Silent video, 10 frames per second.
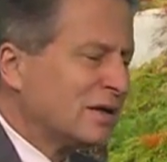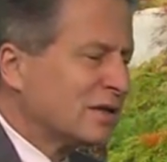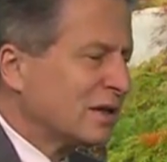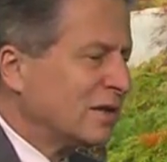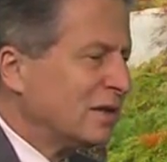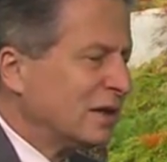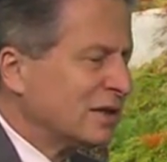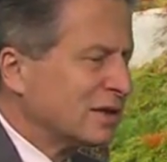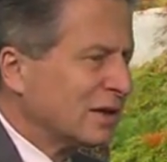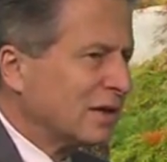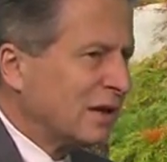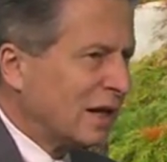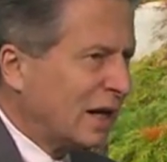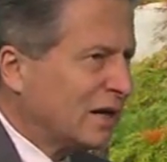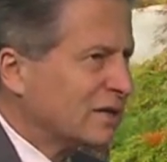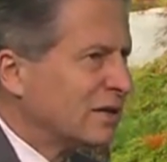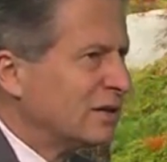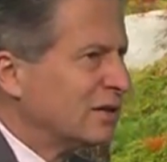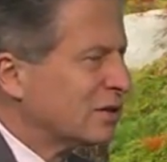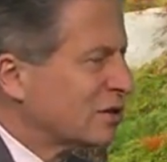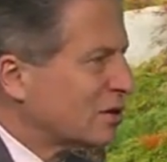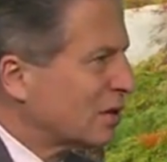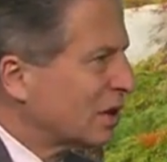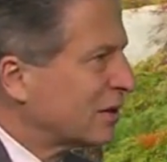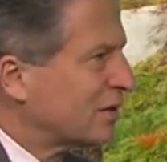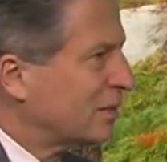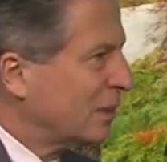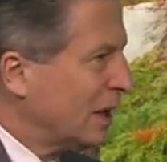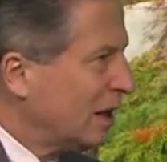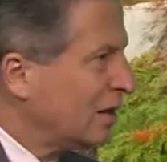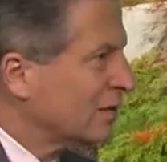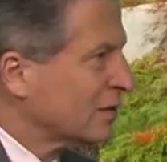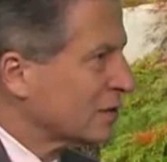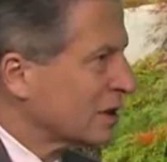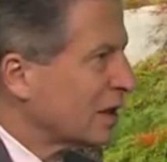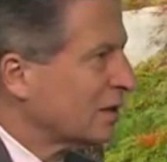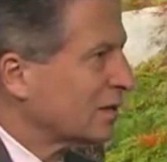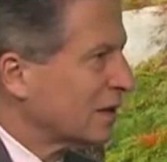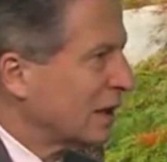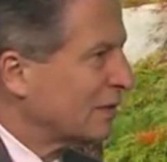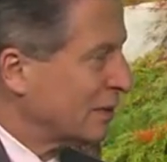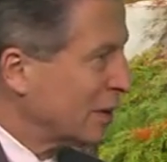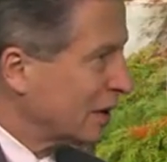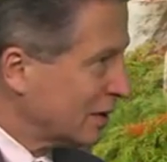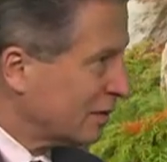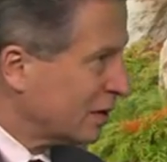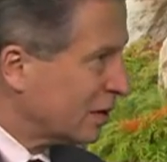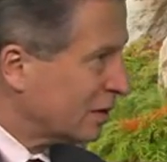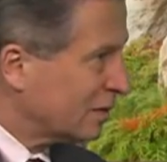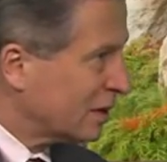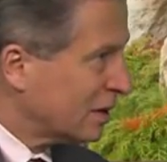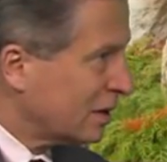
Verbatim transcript: It's a nasty, destructive, painful cycle for everybody involved.